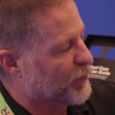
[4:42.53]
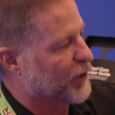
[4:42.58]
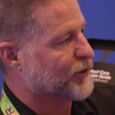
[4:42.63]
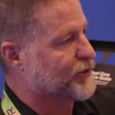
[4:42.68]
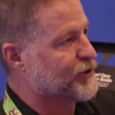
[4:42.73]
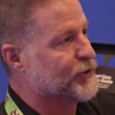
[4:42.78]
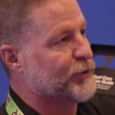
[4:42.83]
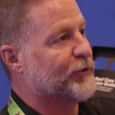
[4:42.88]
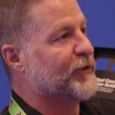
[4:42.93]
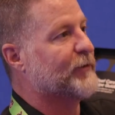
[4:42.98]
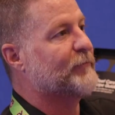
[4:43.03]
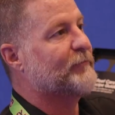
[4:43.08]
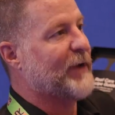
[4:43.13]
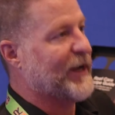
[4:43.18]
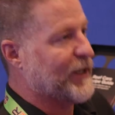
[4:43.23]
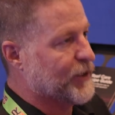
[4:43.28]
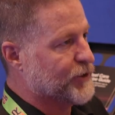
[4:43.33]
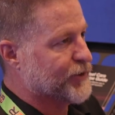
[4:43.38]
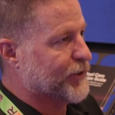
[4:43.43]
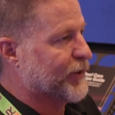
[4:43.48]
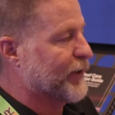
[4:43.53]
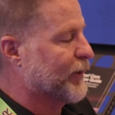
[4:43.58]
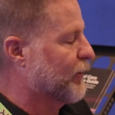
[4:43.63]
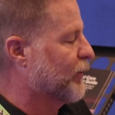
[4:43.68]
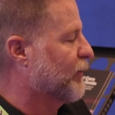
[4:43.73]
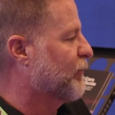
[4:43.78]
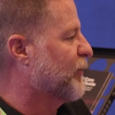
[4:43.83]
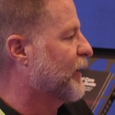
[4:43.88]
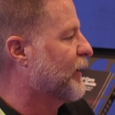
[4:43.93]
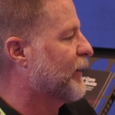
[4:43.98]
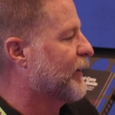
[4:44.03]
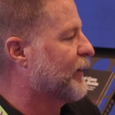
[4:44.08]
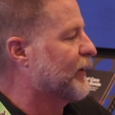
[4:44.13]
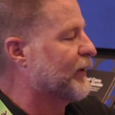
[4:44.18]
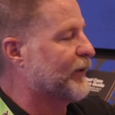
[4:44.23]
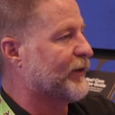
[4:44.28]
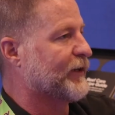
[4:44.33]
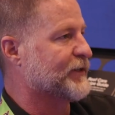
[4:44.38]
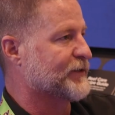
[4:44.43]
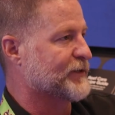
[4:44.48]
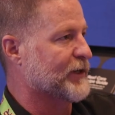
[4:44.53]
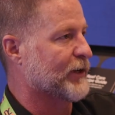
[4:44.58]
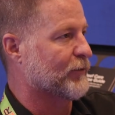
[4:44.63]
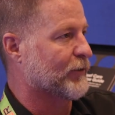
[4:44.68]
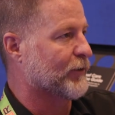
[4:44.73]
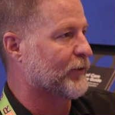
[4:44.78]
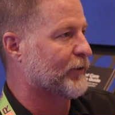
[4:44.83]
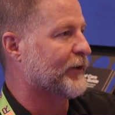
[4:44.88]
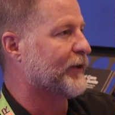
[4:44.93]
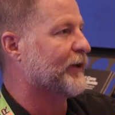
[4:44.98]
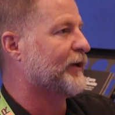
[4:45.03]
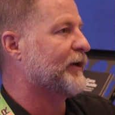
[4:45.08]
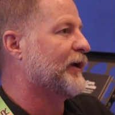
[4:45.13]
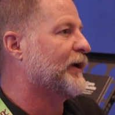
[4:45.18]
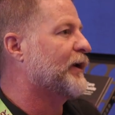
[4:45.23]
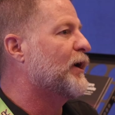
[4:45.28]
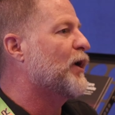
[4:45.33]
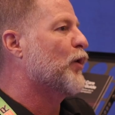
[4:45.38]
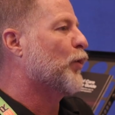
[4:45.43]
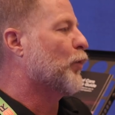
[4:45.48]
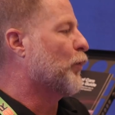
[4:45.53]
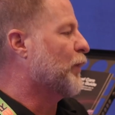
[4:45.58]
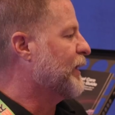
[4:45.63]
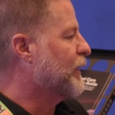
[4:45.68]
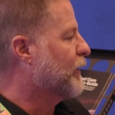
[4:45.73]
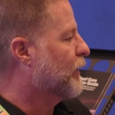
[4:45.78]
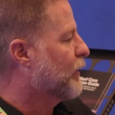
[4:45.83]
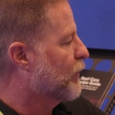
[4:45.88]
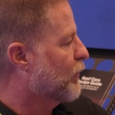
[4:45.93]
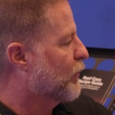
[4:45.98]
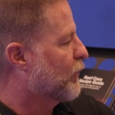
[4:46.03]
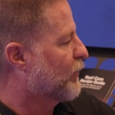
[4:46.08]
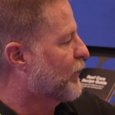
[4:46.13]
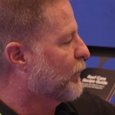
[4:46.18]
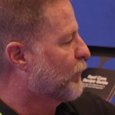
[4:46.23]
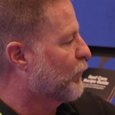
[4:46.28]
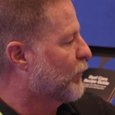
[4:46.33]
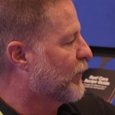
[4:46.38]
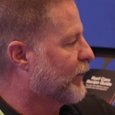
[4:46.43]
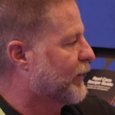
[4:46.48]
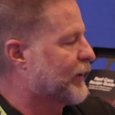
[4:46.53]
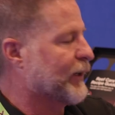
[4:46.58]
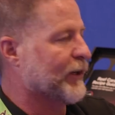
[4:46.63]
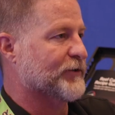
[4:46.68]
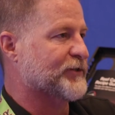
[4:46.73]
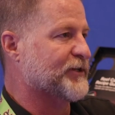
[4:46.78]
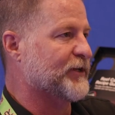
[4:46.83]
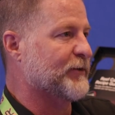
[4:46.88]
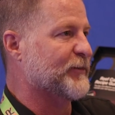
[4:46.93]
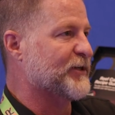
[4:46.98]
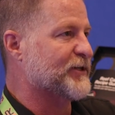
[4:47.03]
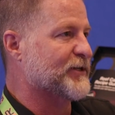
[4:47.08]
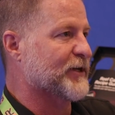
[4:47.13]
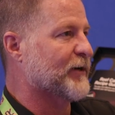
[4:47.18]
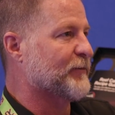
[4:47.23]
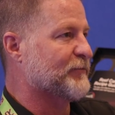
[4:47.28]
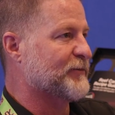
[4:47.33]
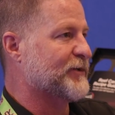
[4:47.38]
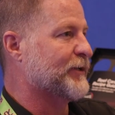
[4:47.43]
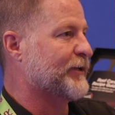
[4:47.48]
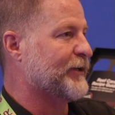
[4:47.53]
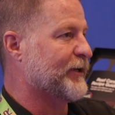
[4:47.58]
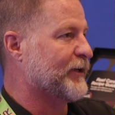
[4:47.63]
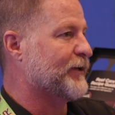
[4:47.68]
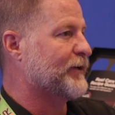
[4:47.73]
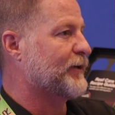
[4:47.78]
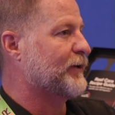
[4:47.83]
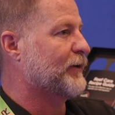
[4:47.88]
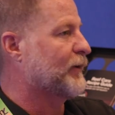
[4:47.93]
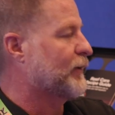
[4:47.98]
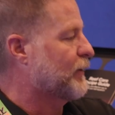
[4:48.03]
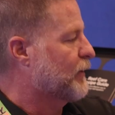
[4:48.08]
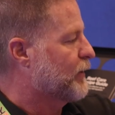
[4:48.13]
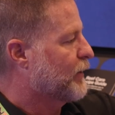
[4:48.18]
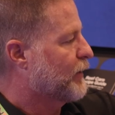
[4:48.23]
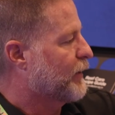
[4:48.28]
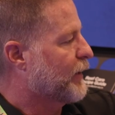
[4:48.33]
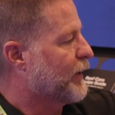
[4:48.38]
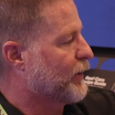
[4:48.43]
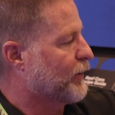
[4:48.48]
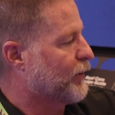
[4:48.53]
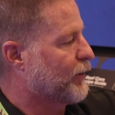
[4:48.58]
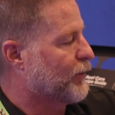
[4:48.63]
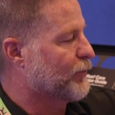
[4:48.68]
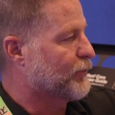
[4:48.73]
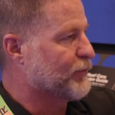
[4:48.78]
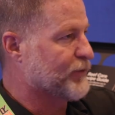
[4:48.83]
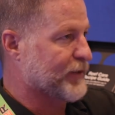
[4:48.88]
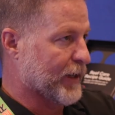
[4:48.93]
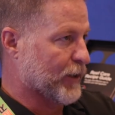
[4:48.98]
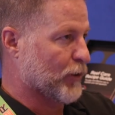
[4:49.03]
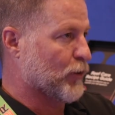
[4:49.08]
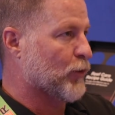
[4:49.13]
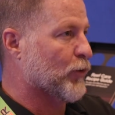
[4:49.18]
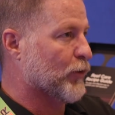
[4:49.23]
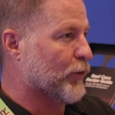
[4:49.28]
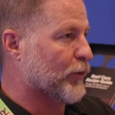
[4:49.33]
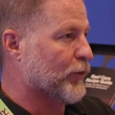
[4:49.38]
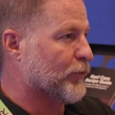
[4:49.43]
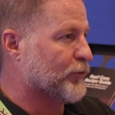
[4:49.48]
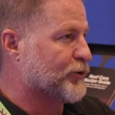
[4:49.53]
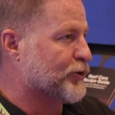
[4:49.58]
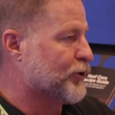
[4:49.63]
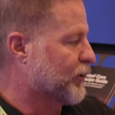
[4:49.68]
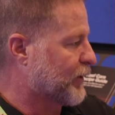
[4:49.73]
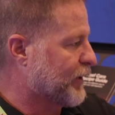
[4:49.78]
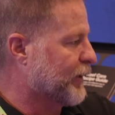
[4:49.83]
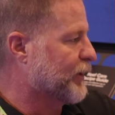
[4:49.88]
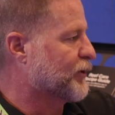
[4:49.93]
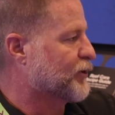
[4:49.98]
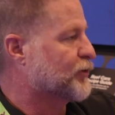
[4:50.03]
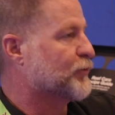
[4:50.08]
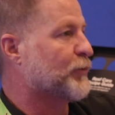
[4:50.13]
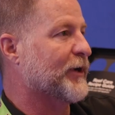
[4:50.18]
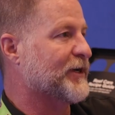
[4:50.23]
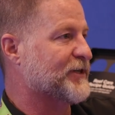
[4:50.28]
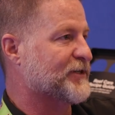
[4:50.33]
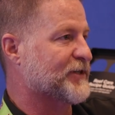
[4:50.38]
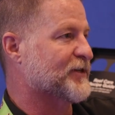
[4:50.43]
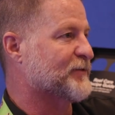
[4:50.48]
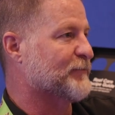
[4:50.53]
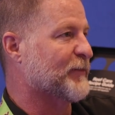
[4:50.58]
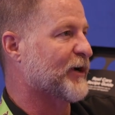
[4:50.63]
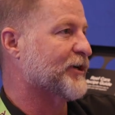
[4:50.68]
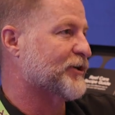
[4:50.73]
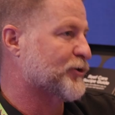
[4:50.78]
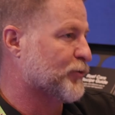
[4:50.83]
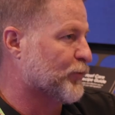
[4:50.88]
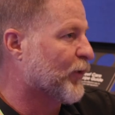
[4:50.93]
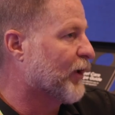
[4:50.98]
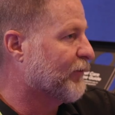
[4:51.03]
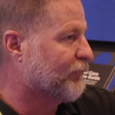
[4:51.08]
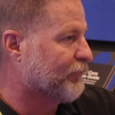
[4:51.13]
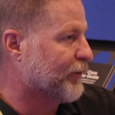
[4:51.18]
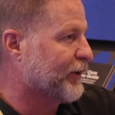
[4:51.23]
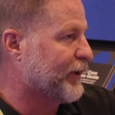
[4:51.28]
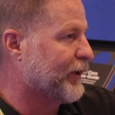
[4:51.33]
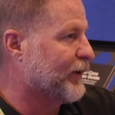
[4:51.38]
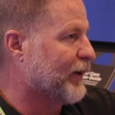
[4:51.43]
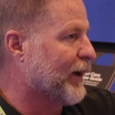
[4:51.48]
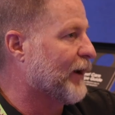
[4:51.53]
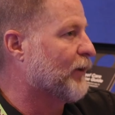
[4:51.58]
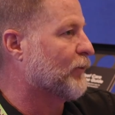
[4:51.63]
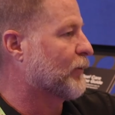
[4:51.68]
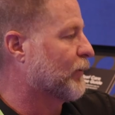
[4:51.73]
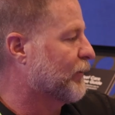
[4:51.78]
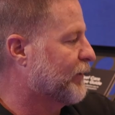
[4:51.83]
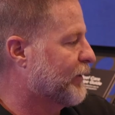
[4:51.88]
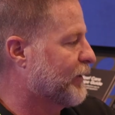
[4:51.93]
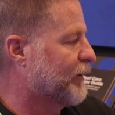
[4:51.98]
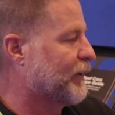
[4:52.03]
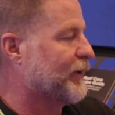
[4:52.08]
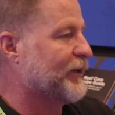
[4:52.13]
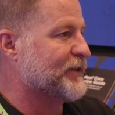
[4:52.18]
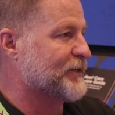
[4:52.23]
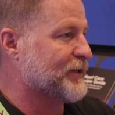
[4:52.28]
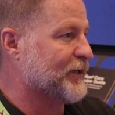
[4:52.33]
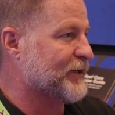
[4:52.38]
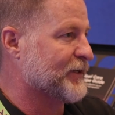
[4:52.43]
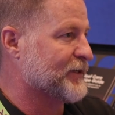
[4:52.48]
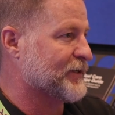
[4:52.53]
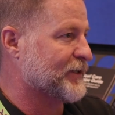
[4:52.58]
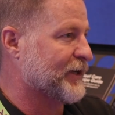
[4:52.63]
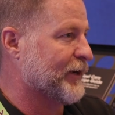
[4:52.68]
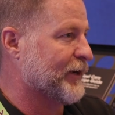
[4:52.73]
Part 2, the major element in it is alkalinity. We know that when calcium is uptake, that coral took in twice as much, roughly, alkalinity as it does